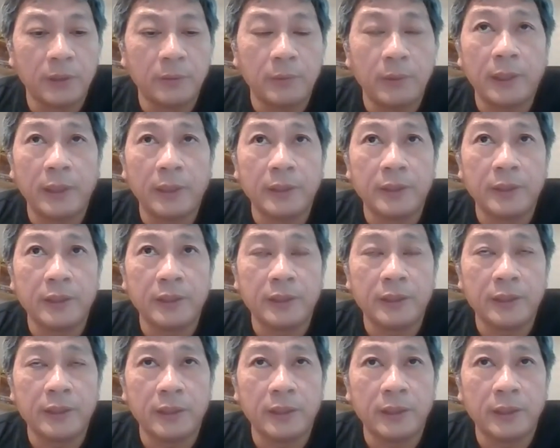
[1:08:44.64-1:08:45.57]
And
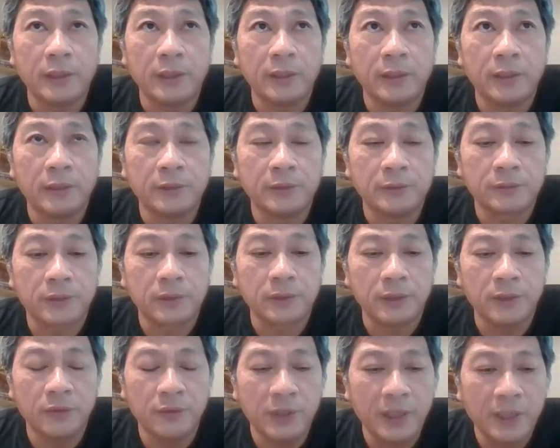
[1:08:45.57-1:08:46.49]
in
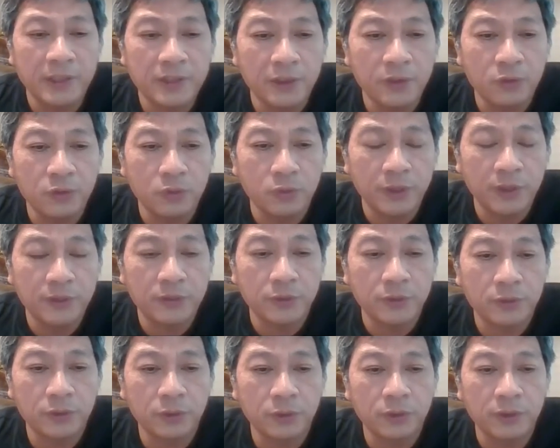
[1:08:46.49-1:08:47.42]
relation to this
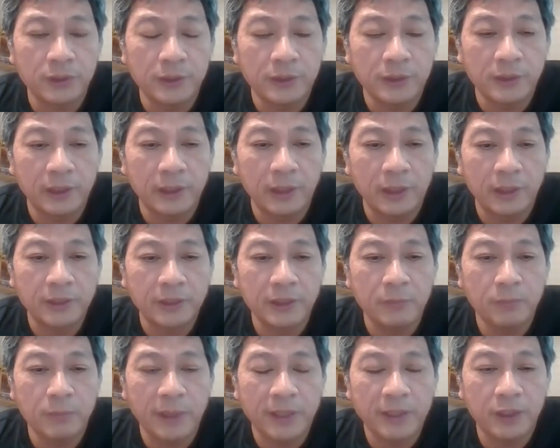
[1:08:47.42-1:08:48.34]
also, I
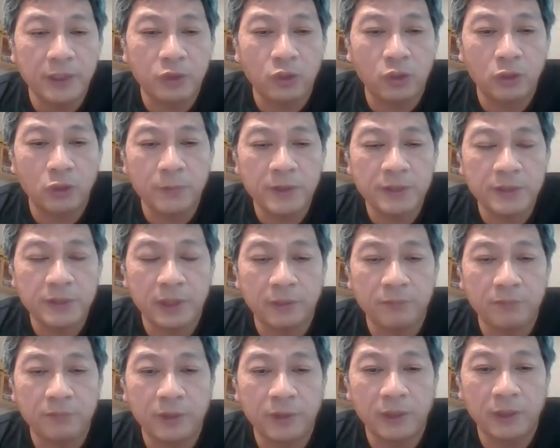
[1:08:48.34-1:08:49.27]
think many economists
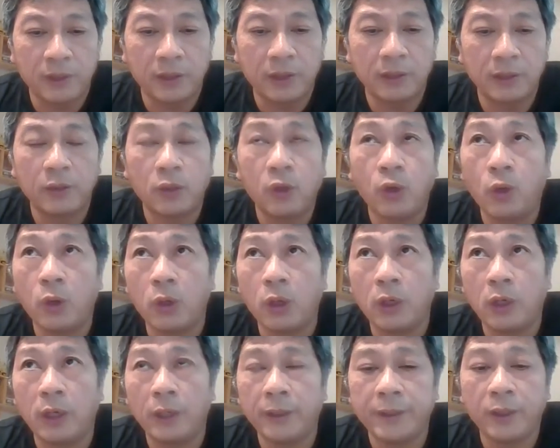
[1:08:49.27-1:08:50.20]
have,
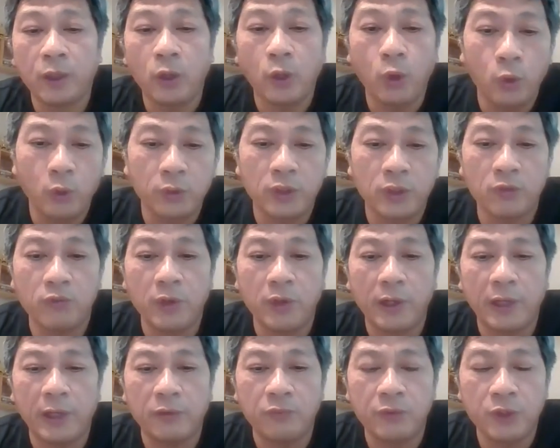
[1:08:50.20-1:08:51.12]
they hold a
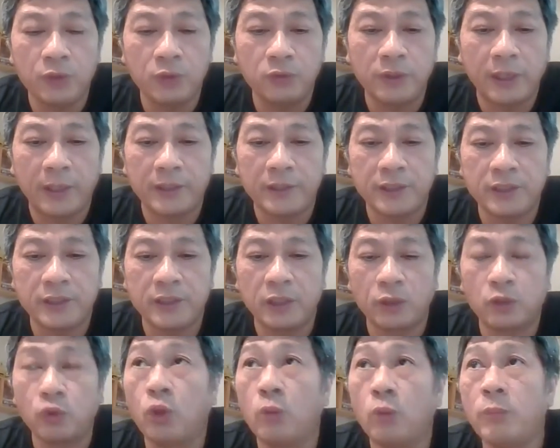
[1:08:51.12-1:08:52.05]
view that the
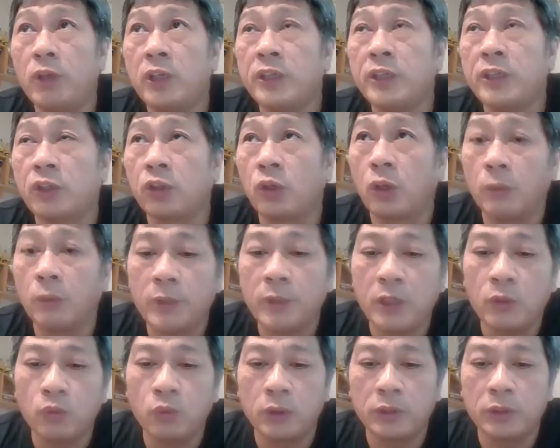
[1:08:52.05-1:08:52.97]
global
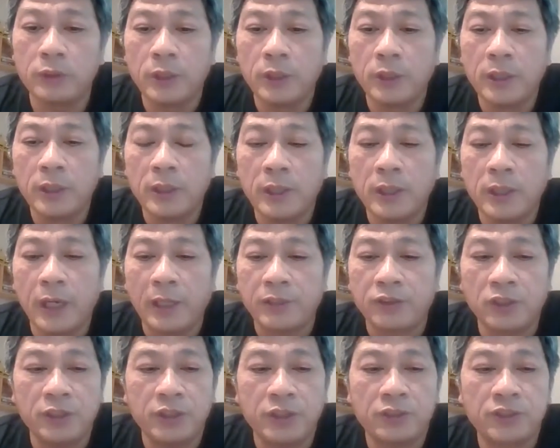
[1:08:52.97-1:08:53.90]
economy would
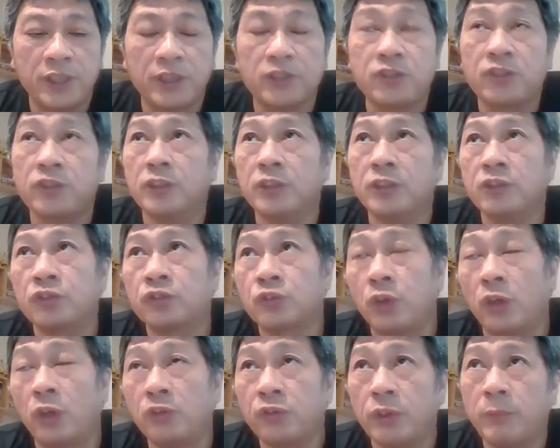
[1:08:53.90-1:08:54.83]
actually stage a
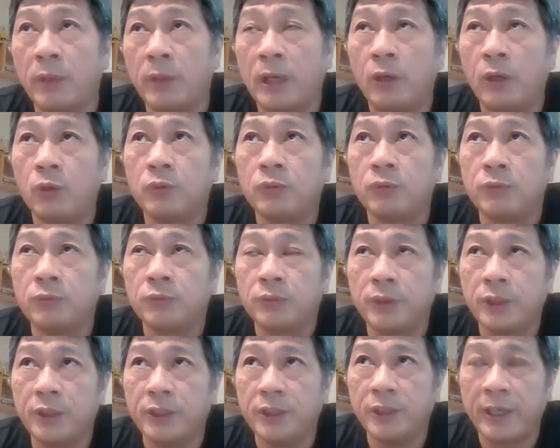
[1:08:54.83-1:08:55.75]
strong rebound
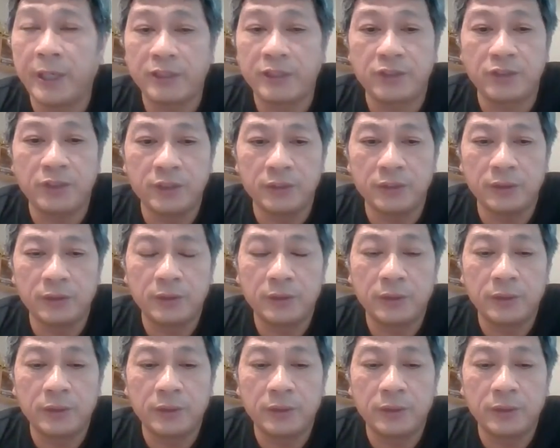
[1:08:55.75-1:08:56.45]
in next year,